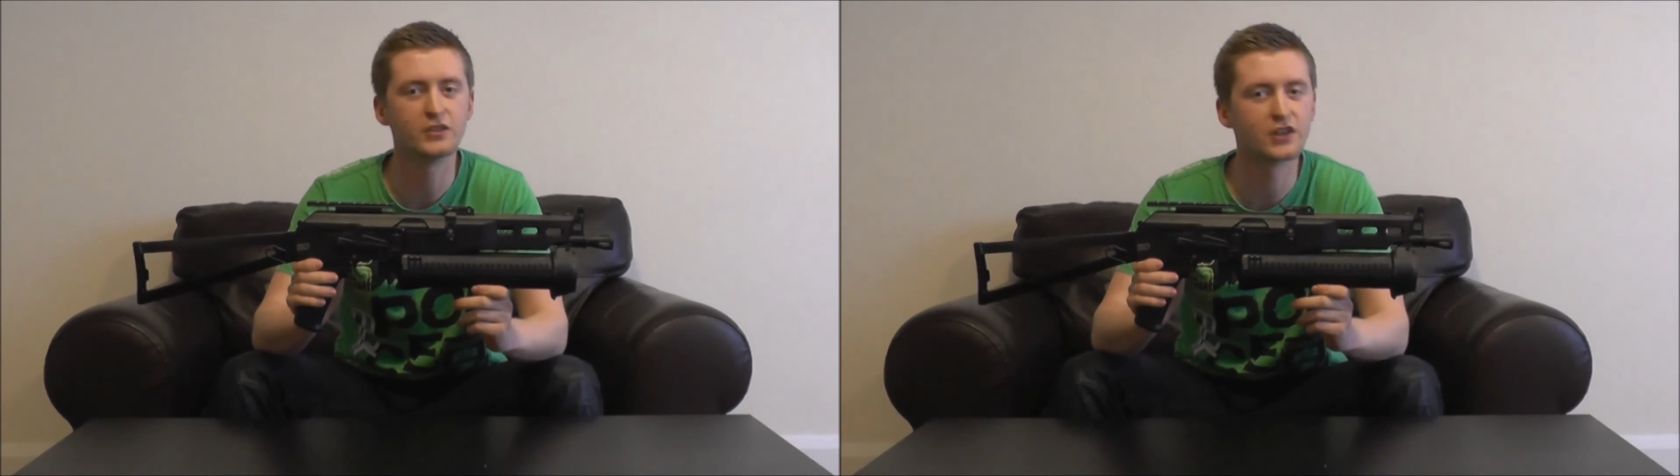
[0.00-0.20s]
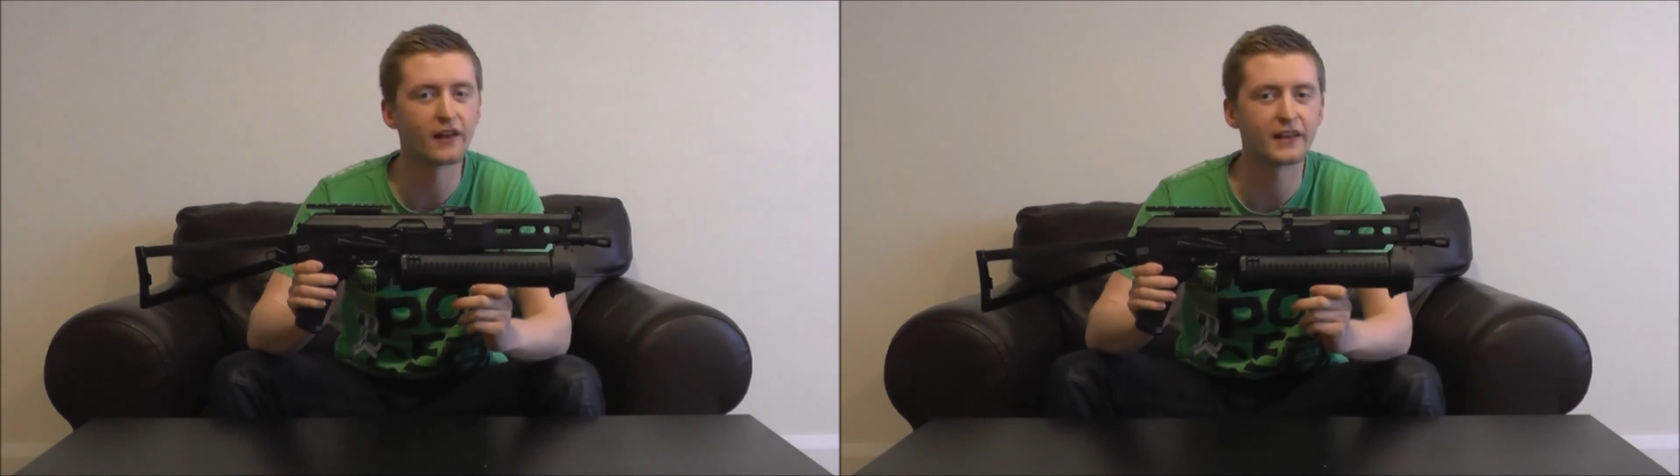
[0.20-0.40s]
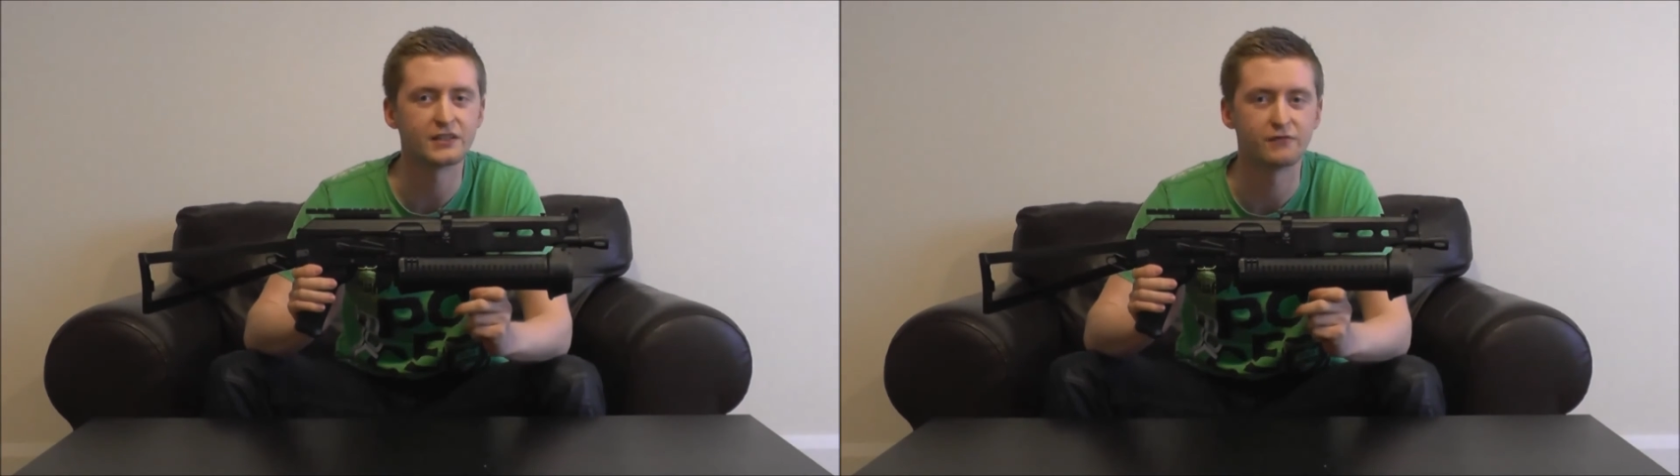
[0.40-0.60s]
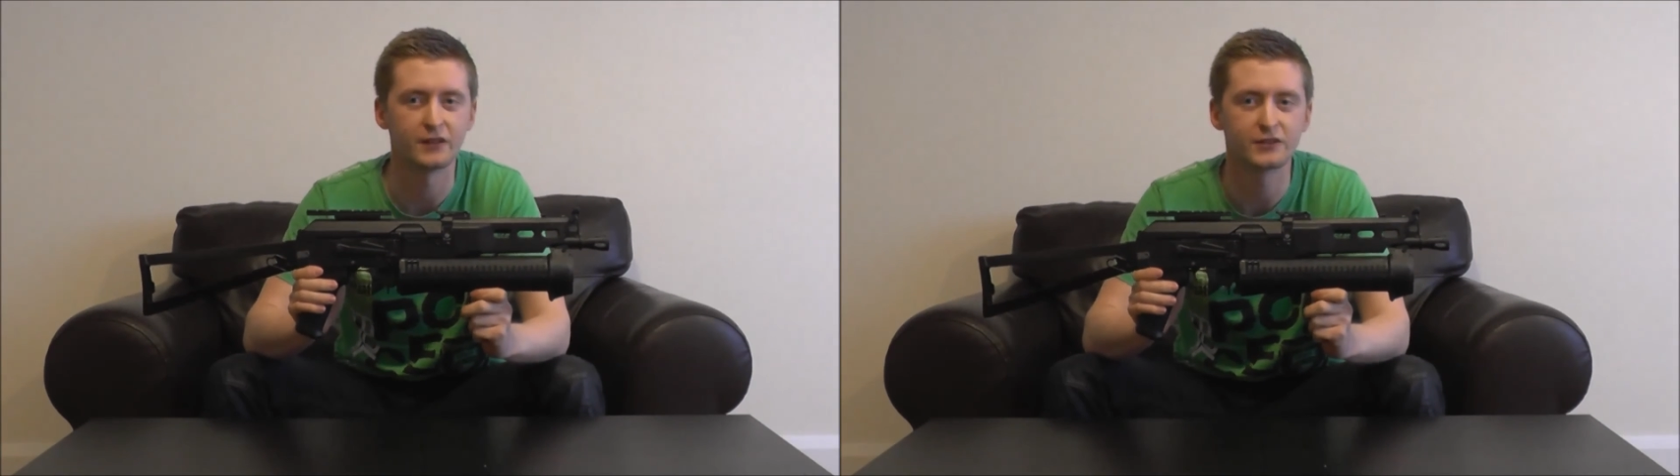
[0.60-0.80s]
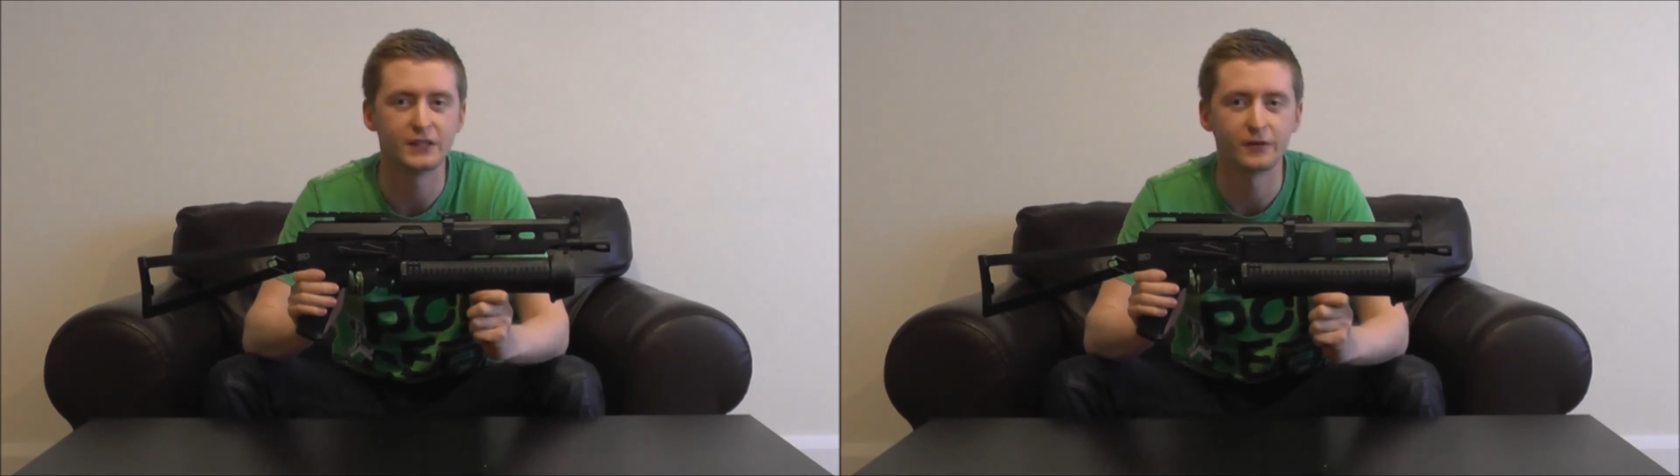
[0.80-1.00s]
much like
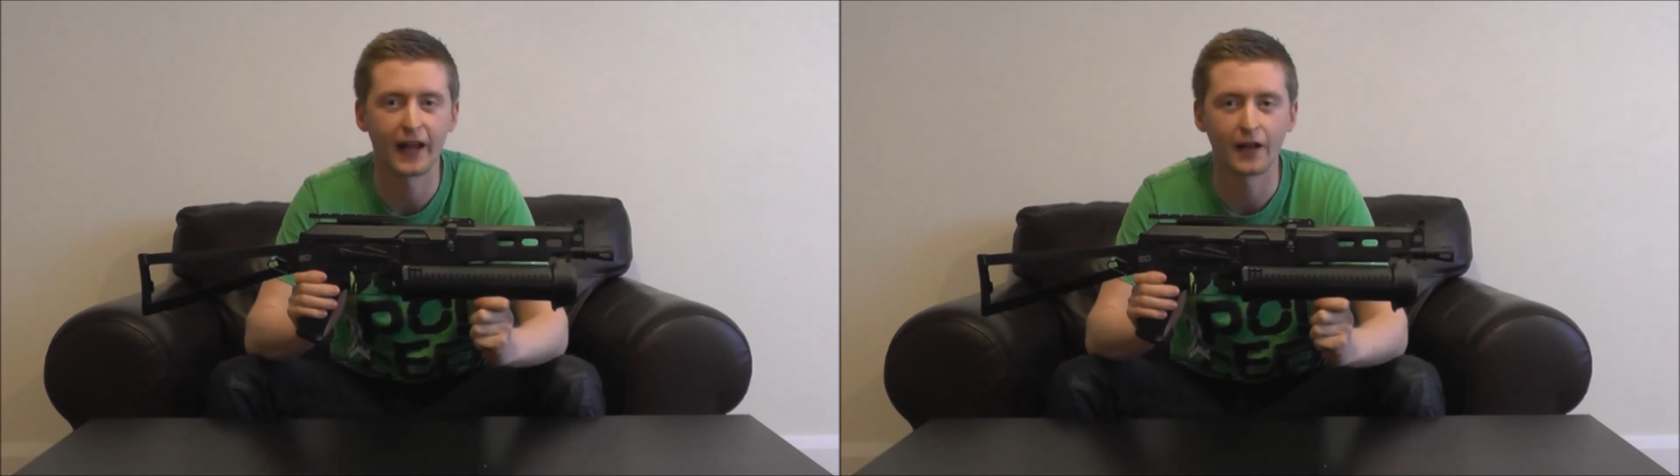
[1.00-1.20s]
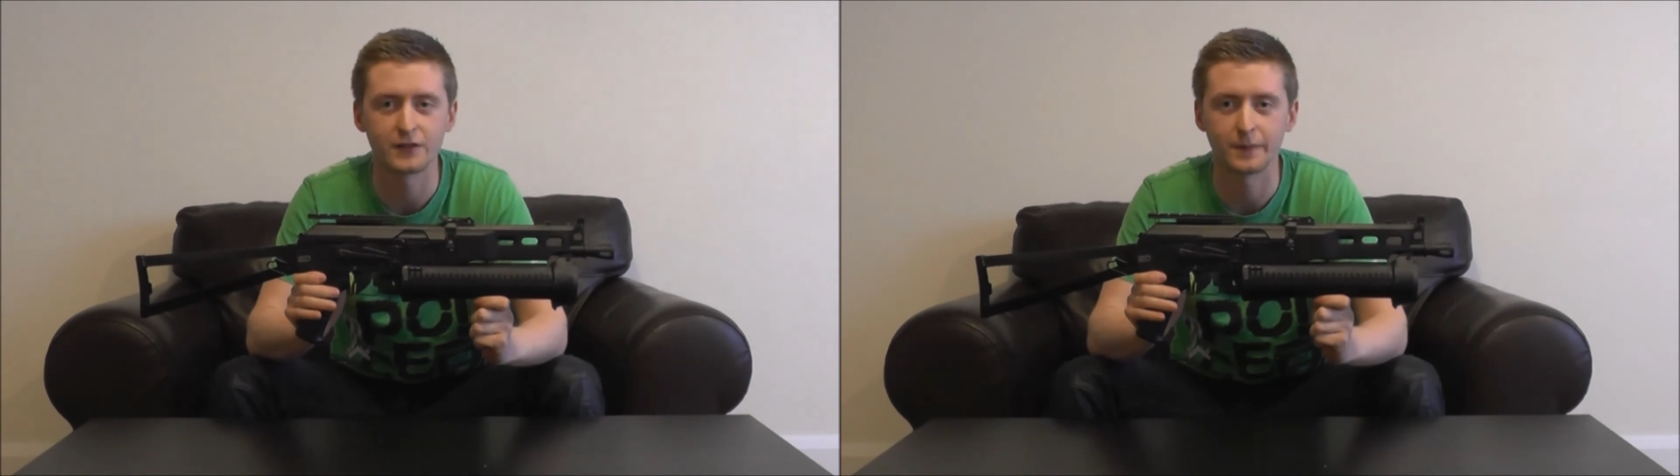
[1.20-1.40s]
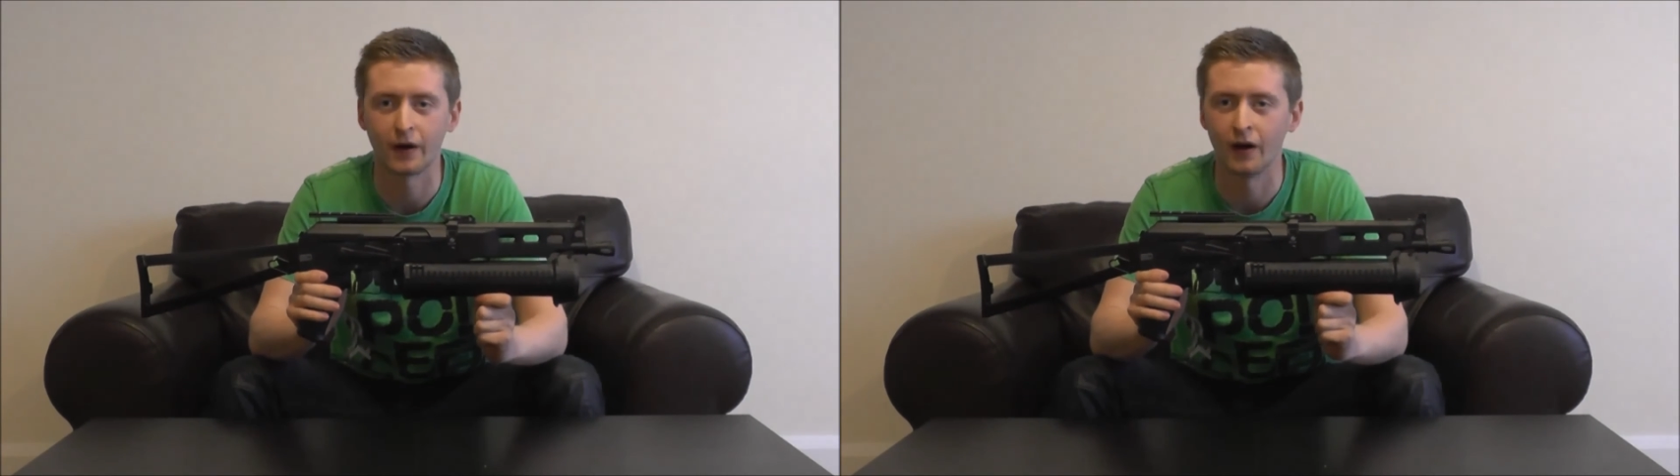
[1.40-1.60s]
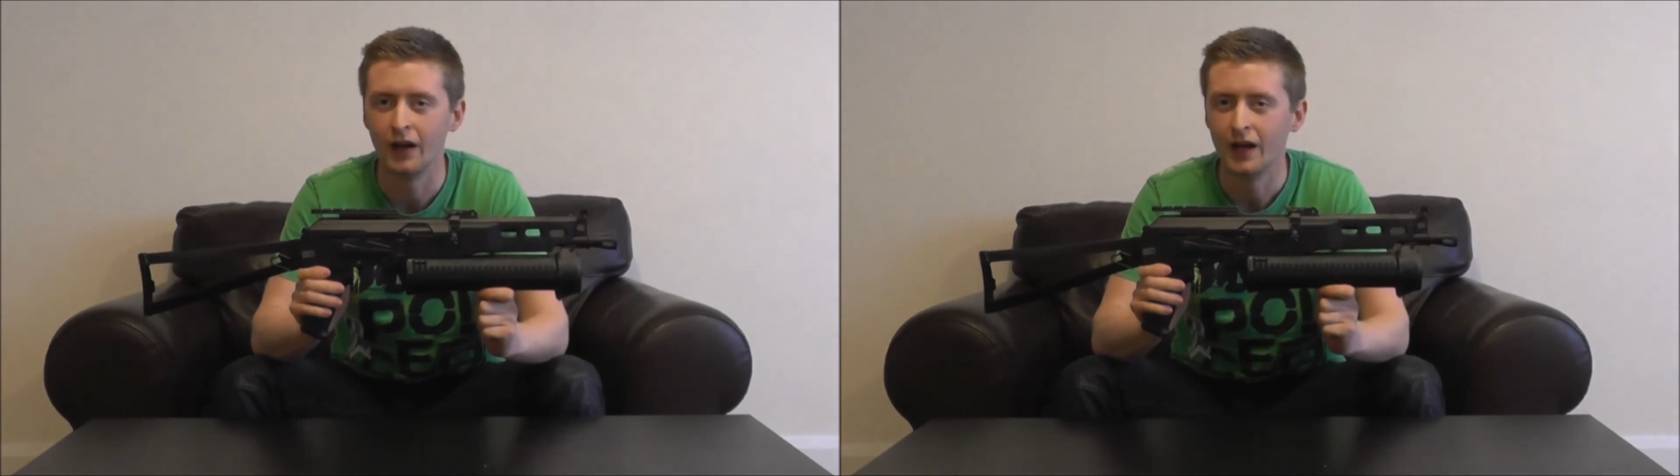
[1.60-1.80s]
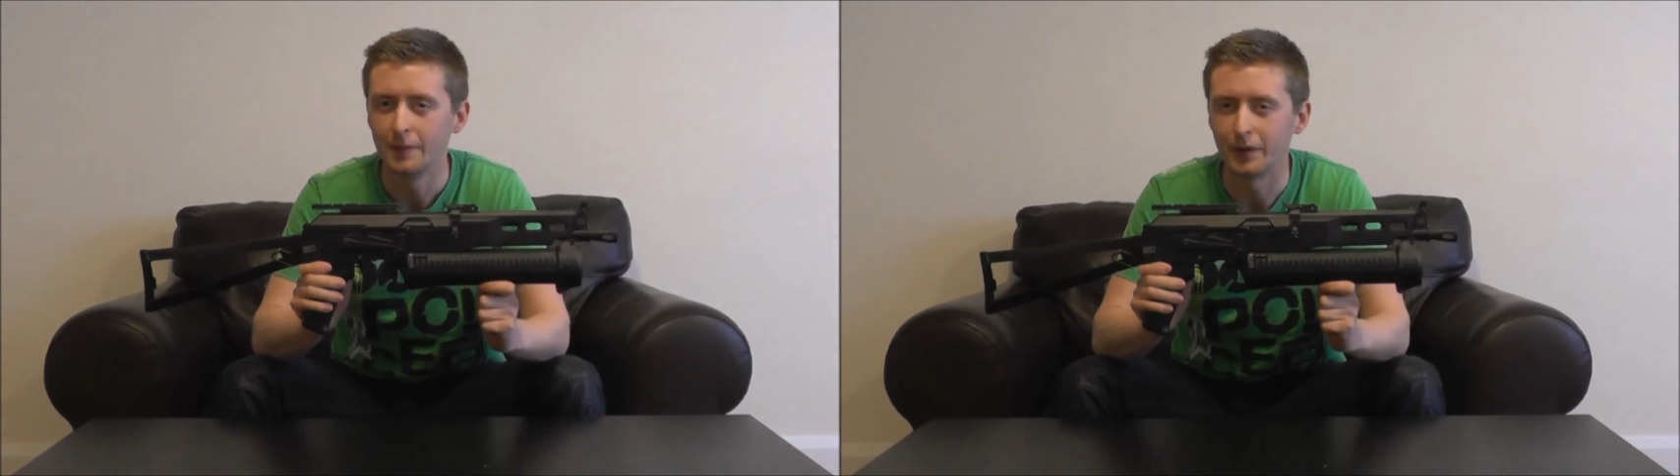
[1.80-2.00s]
its real steel
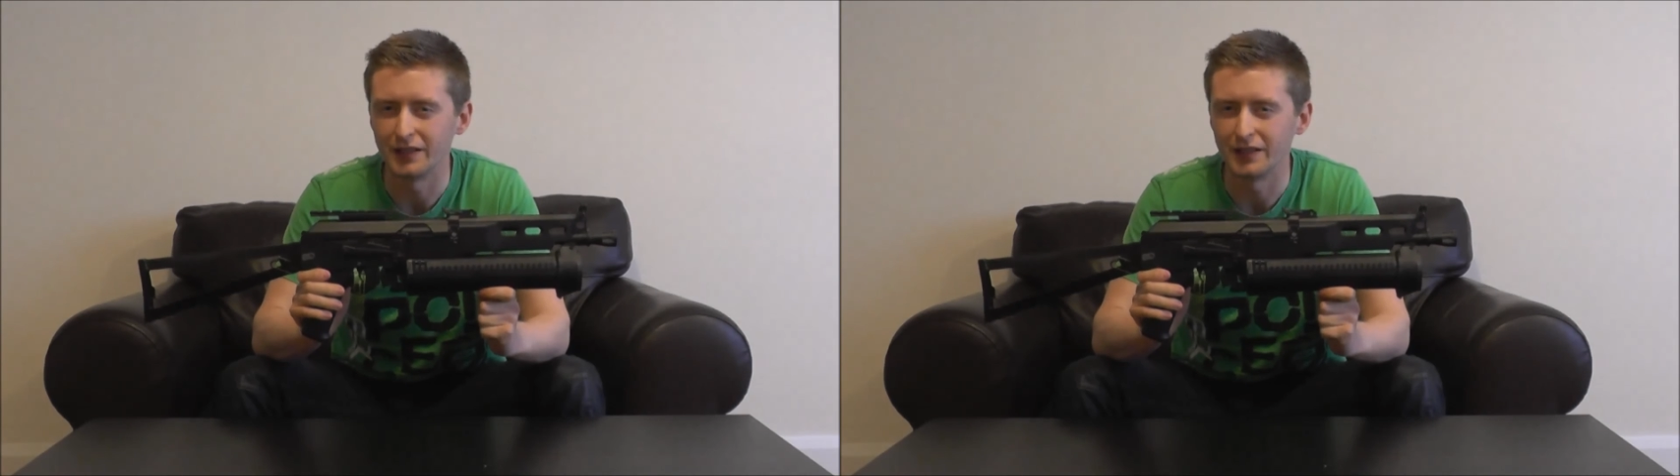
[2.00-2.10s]
counterpart,